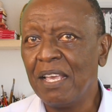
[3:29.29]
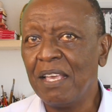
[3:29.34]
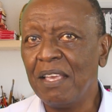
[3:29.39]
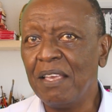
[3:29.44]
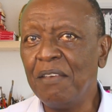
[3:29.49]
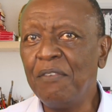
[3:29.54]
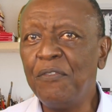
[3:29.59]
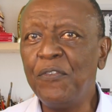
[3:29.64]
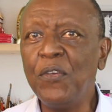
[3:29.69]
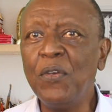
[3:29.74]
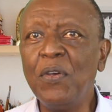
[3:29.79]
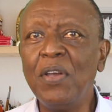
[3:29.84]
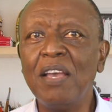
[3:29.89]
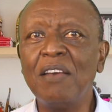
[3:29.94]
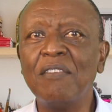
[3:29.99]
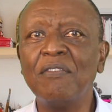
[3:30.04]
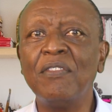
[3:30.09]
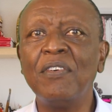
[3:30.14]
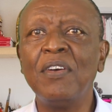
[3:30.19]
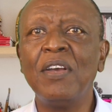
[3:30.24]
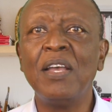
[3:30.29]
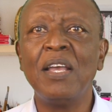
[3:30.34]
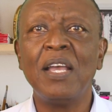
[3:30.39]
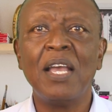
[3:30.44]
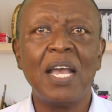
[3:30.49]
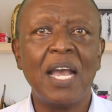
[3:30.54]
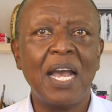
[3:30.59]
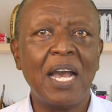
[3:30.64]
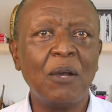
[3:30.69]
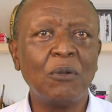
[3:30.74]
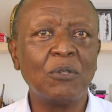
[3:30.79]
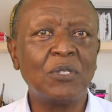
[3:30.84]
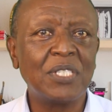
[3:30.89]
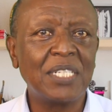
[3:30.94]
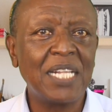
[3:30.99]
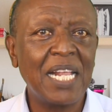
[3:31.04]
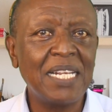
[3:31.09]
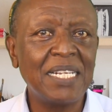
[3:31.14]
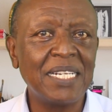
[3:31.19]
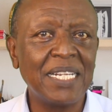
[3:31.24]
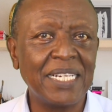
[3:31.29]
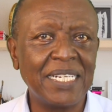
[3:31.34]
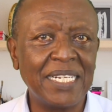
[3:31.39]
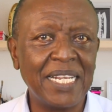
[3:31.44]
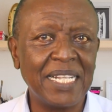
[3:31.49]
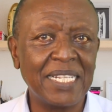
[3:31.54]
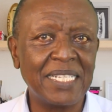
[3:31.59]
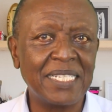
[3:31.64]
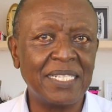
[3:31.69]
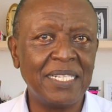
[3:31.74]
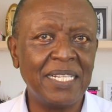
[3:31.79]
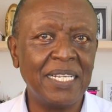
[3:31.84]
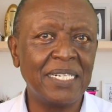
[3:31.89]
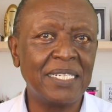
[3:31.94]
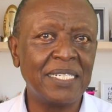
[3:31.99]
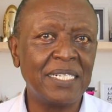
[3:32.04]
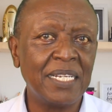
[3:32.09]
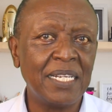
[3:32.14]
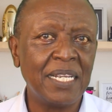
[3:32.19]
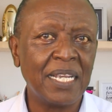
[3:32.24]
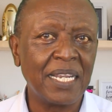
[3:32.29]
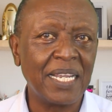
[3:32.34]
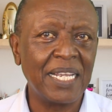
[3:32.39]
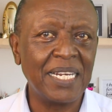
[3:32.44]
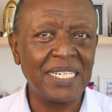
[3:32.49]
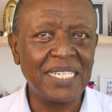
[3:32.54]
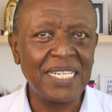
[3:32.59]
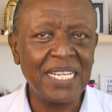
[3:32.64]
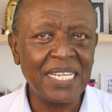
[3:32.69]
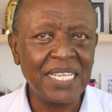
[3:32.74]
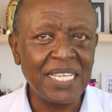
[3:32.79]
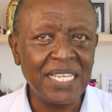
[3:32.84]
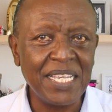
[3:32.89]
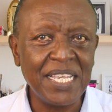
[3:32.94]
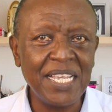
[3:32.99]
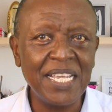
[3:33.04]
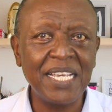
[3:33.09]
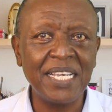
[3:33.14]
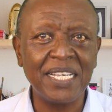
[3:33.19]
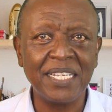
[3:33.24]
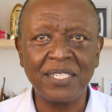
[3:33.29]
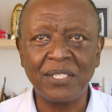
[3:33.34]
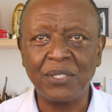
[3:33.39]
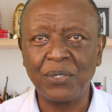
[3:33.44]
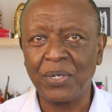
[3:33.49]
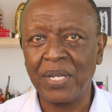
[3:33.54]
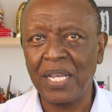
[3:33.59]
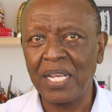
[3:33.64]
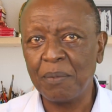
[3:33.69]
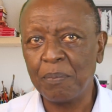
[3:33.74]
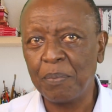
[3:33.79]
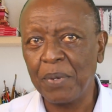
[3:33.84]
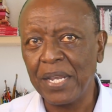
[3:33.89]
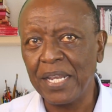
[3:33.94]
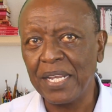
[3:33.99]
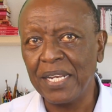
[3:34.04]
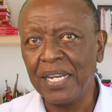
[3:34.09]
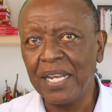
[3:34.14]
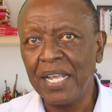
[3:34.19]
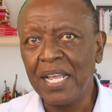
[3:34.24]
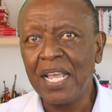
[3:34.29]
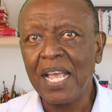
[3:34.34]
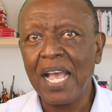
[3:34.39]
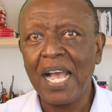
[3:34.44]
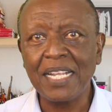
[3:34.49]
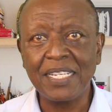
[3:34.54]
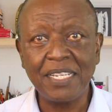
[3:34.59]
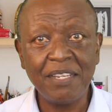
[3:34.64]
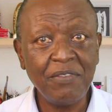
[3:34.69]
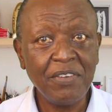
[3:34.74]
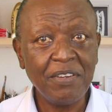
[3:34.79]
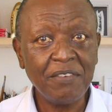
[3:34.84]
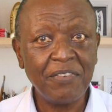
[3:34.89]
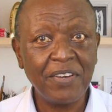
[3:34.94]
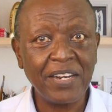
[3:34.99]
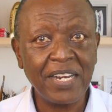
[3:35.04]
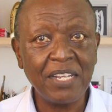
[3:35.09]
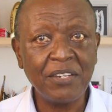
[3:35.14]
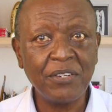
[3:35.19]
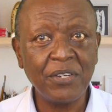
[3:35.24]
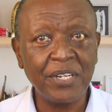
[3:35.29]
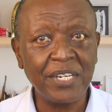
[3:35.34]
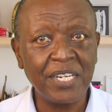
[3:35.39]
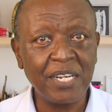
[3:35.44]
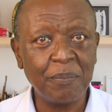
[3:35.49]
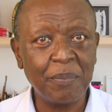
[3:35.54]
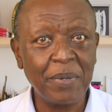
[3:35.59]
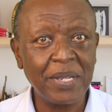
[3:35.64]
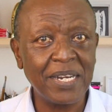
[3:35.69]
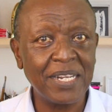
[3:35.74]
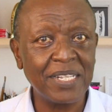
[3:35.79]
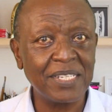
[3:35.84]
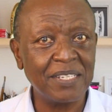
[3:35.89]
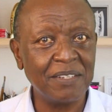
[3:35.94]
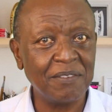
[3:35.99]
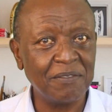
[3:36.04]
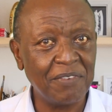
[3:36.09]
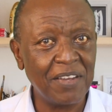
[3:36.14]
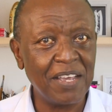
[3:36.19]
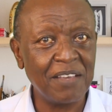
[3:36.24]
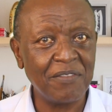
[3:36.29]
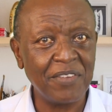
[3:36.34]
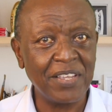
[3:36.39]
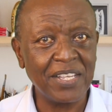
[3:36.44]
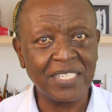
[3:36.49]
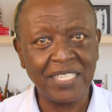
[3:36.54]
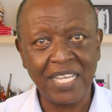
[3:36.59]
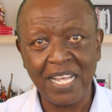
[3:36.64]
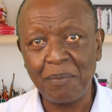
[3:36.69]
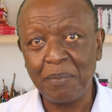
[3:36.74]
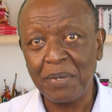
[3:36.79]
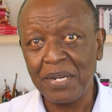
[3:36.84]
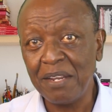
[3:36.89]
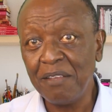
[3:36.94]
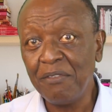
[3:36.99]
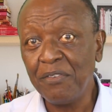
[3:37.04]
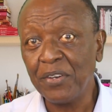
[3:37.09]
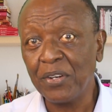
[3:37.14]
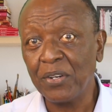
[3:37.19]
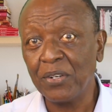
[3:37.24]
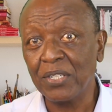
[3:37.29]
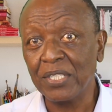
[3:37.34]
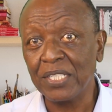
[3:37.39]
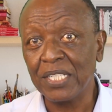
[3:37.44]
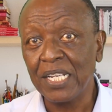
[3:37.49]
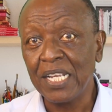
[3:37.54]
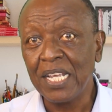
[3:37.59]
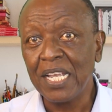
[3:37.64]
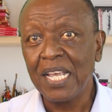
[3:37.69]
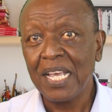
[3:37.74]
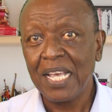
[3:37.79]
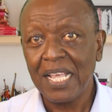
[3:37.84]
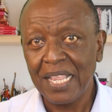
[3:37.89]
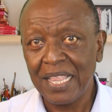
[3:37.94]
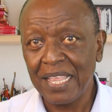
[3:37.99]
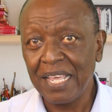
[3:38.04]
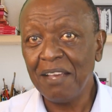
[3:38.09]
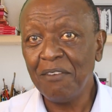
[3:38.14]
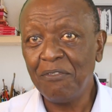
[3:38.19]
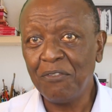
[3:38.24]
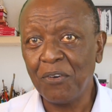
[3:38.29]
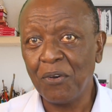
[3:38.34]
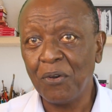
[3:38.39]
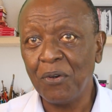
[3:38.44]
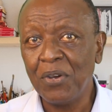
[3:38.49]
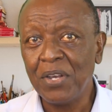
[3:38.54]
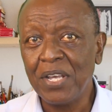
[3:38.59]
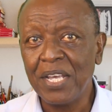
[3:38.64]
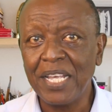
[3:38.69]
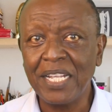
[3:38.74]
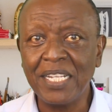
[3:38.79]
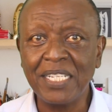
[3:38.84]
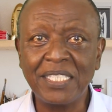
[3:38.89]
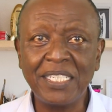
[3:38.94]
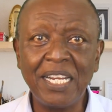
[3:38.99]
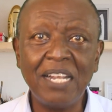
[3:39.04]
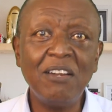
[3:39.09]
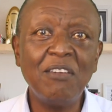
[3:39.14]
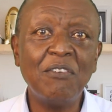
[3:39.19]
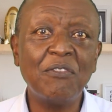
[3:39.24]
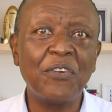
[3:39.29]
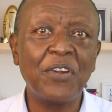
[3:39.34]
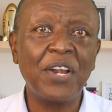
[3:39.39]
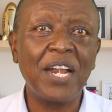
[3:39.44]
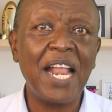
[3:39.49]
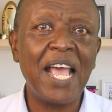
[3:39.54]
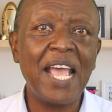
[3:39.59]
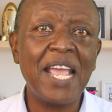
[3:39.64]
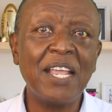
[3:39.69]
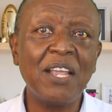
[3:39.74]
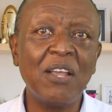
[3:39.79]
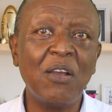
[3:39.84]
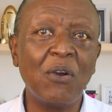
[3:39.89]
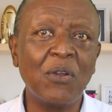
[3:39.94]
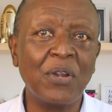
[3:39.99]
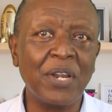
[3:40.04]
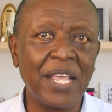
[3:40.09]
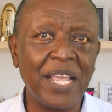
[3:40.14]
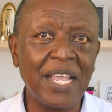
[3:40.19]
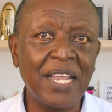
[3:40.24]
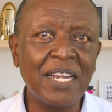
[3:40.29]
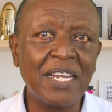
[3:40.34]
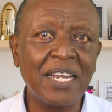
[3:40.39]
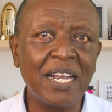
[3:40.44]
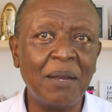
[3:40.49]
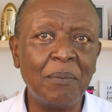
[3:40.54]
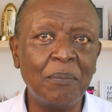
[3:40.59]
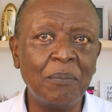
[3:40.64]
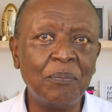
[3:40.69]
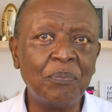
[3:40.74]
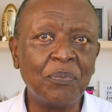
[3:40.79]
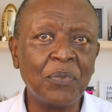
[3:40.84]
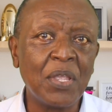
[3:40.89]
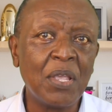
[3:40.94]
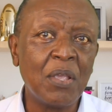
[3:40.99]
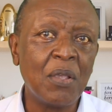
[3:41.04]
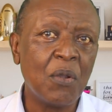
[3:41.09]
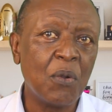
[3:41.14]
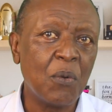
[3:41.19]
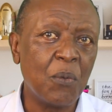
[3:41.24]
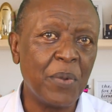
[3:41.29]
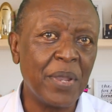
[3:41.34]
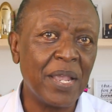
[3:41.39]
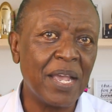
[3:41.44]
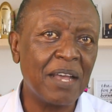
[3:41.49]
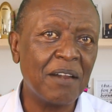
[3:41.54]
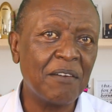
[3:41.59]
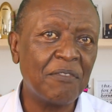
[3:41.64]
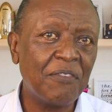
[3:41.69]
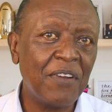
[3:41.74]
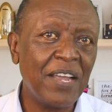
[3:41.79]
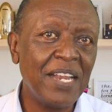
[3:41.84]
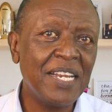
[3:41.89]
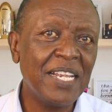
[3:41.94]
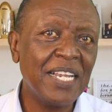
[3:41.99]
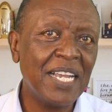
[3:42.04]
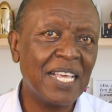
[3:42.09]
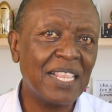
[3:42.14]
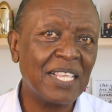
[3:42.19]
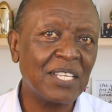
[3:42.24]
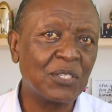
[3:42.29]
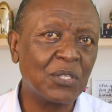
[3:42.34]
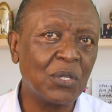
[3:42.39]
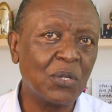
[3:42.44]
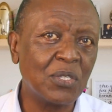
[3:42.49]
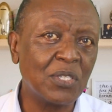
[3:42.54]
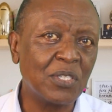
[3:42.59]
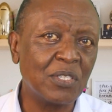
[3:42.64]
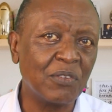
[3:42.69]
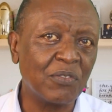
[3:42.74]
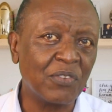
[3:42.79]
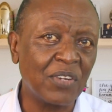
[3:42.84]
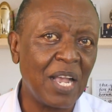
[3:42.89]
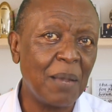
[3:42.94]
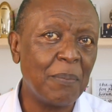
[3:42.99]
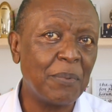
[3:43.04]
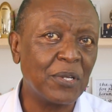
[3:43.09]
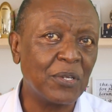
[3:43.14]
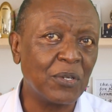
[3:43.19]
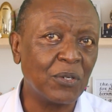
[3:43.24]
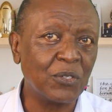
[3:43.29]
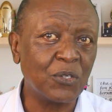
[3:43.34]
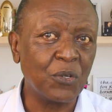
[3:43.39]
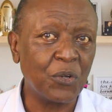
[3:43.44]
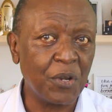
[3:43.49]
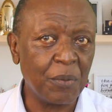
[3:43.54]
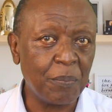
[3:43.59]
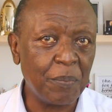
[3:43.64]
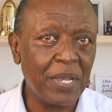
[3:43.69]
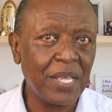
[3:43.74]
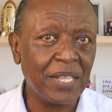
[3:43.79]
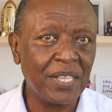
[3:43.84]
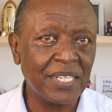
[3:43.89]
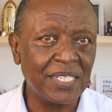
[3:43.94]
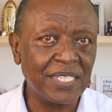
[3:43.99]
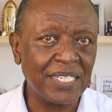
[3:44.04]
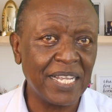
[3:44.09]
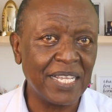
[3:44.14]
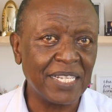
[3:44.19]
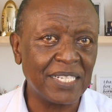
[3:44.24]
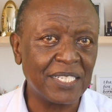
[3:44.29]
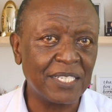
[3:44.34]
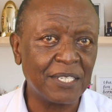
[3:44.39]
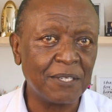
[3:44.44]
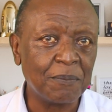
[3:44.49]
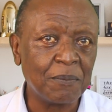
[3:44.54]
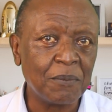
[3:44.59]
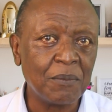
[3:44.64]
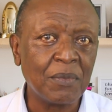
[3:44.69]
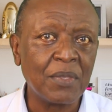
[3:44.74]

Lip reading: If you have outstanding debts that can take years to get paid, achieving financial independence in 5 years can be difficult. Therefore, instead of relying on income, we are finding other sources of capital to repay these debts.